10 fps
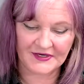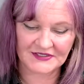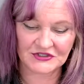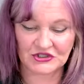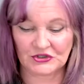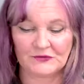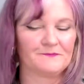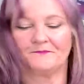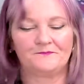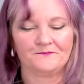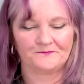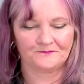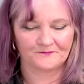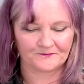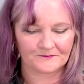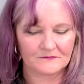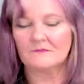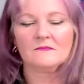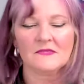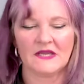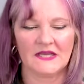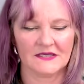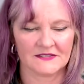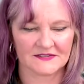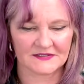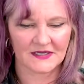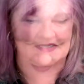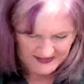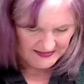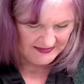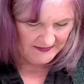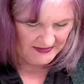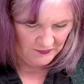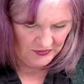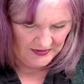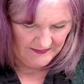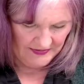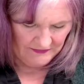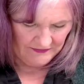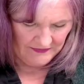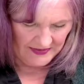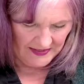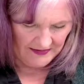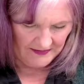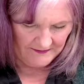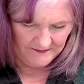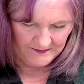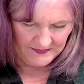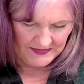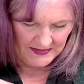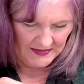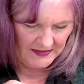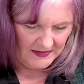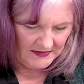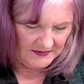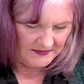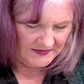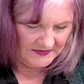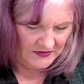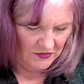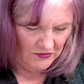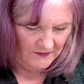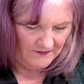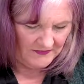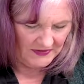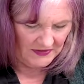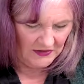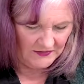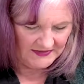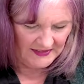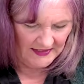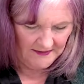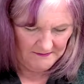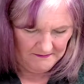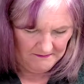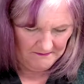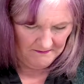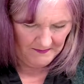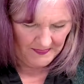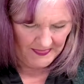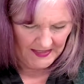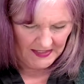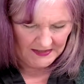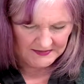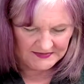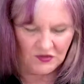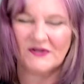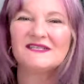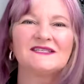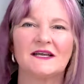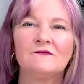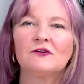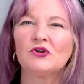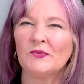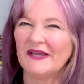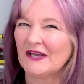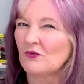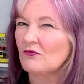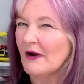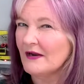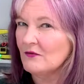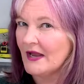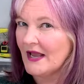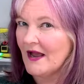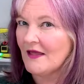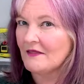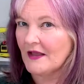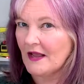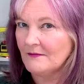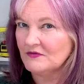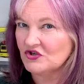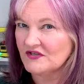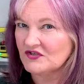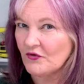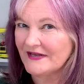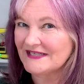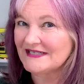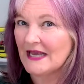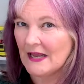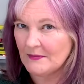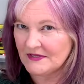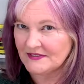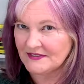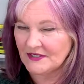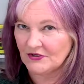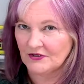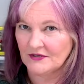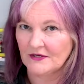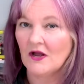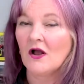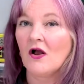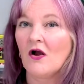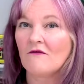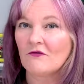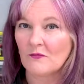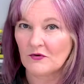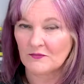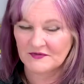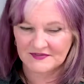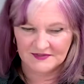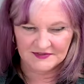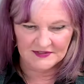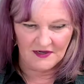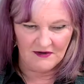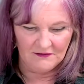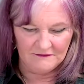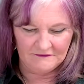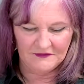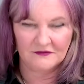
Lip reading: to do is, I'm going to put it about there. So, close it up. So instead of gluing it right away, I think I'm just going to tape this here for purposes of,